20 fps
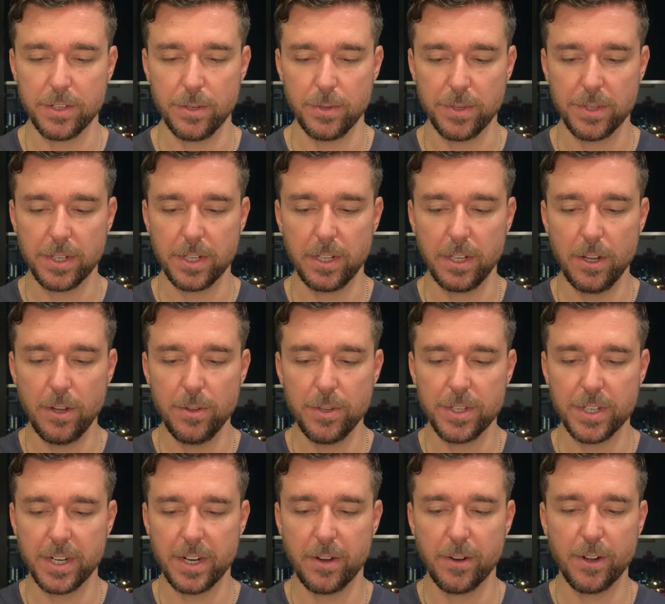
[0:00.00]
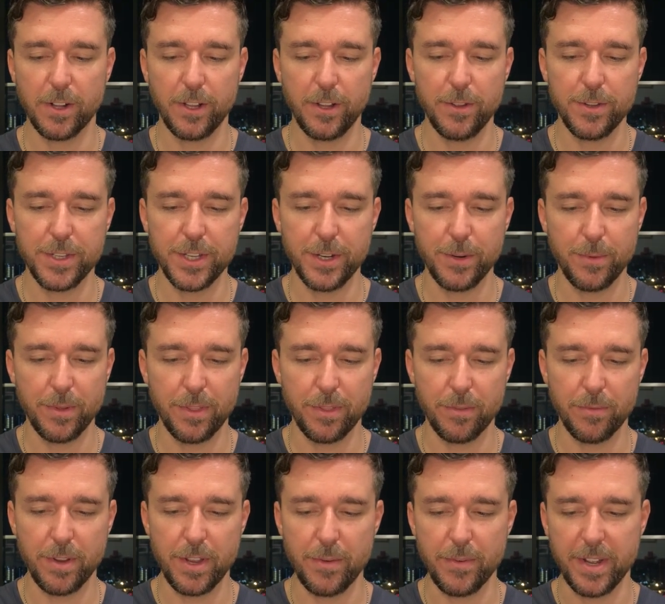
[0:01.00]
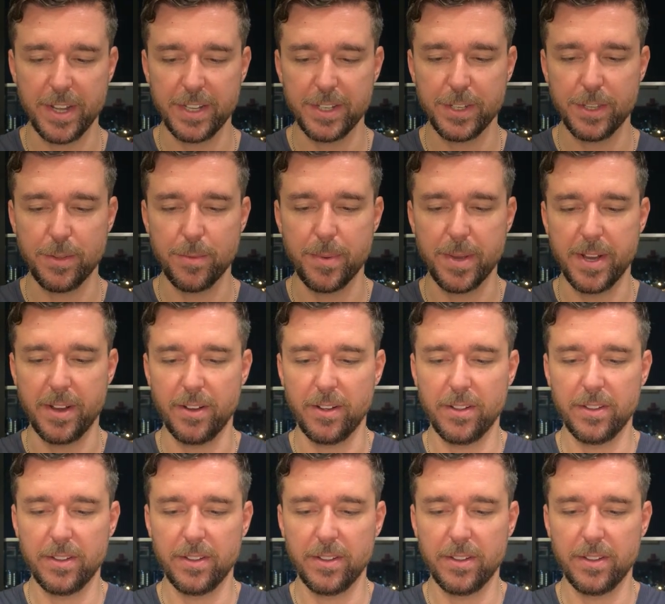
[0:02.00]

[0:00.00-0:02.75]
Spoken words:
to its close, and I'll close it with three rings of the bell.